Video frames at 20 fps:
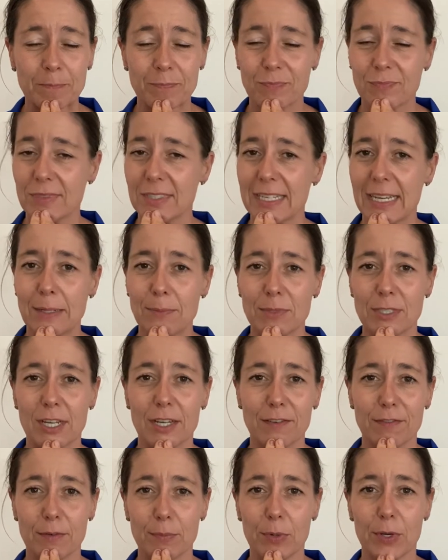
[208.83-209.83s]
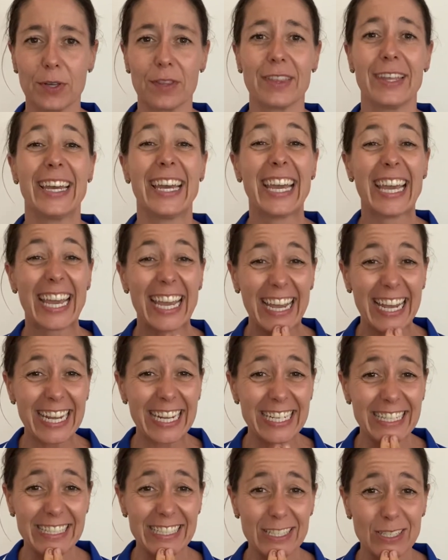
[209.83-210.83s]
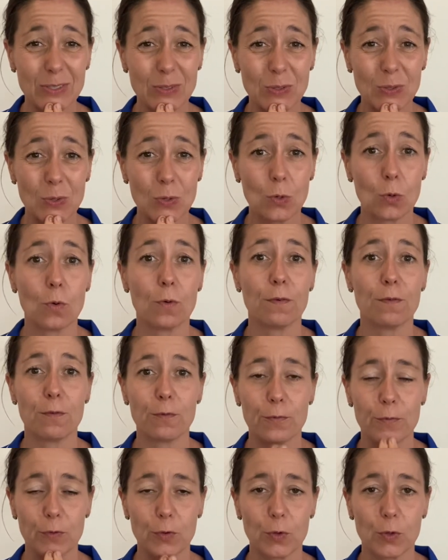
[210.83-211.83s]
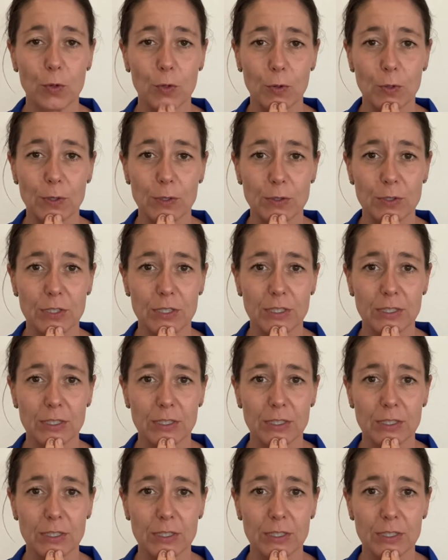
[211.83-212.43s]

Same sign for both. Eat or food.